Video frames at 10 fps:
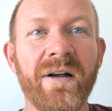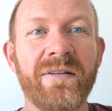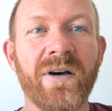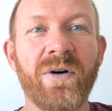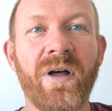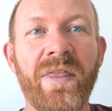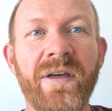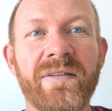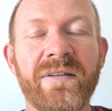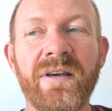So
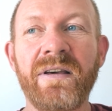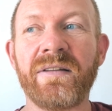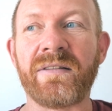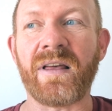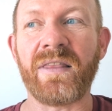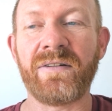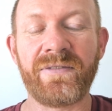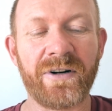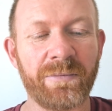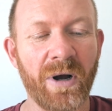this is the
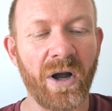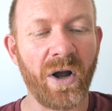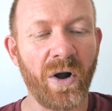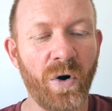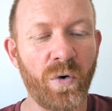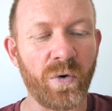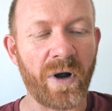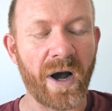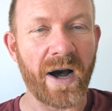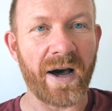verb
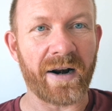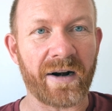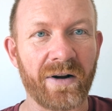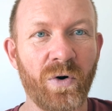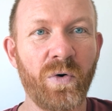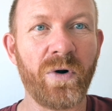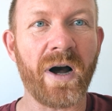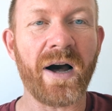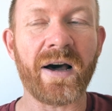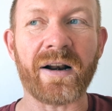jugar.
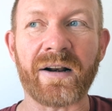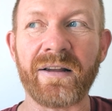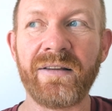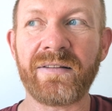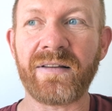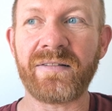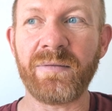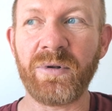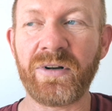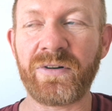Jugar is
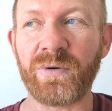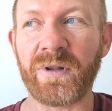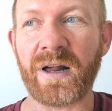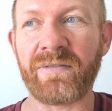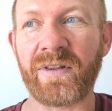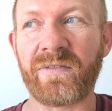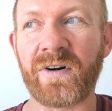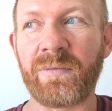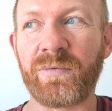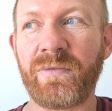similar to a lot of other
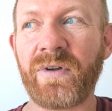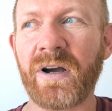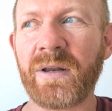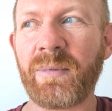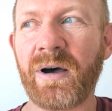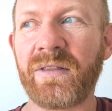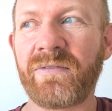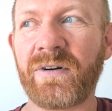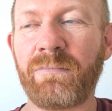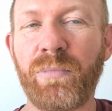verbs. We've talked about the
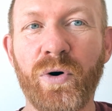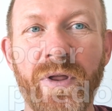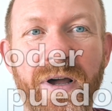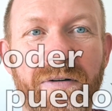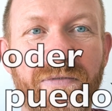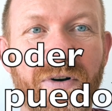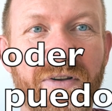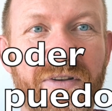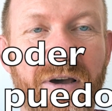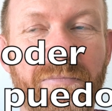verb poder, for
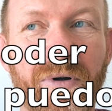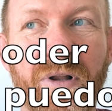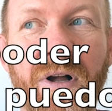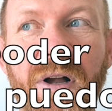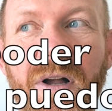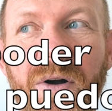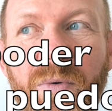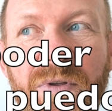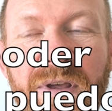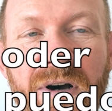example,
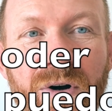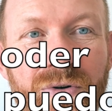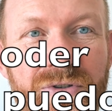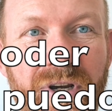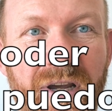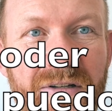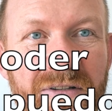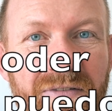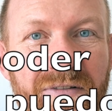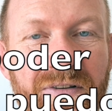where the O
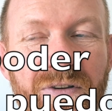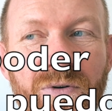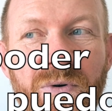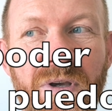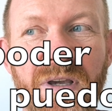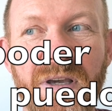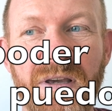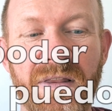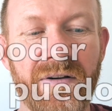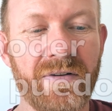changes to
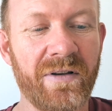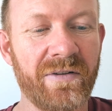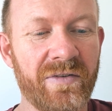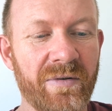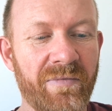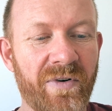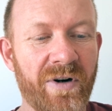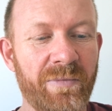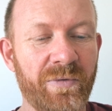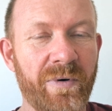UE. There's also some
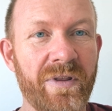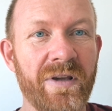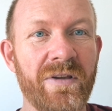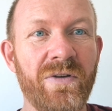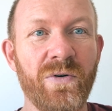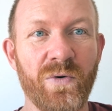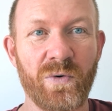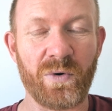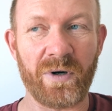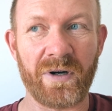verbs where the
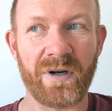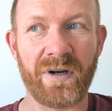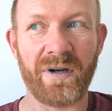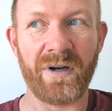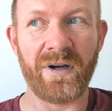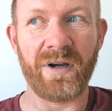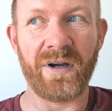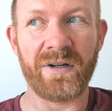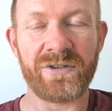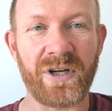U
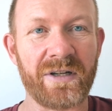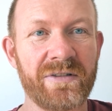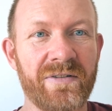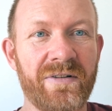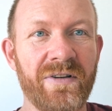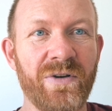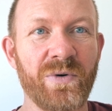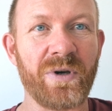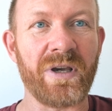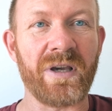changes to
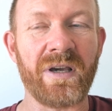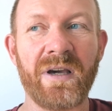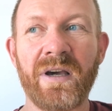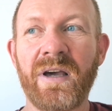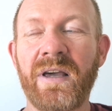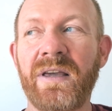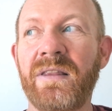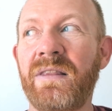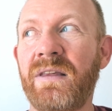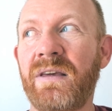UE
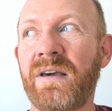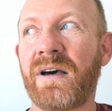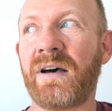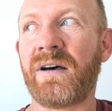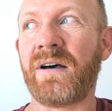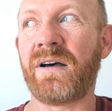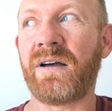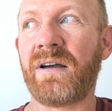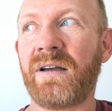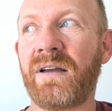in the
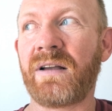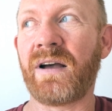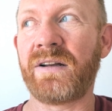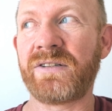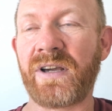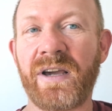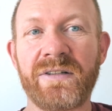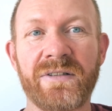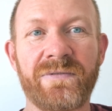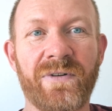
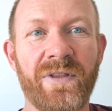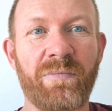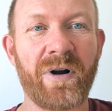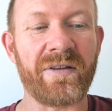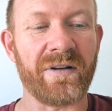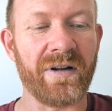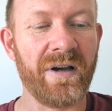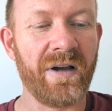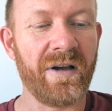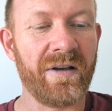conjugation for the present.
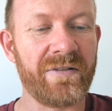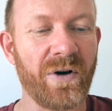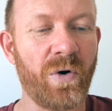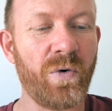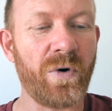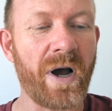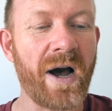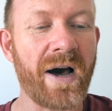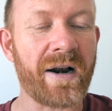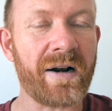So
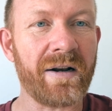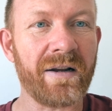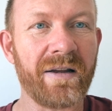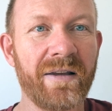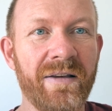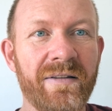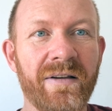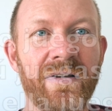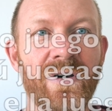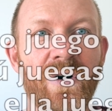jugar is
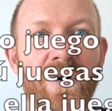yo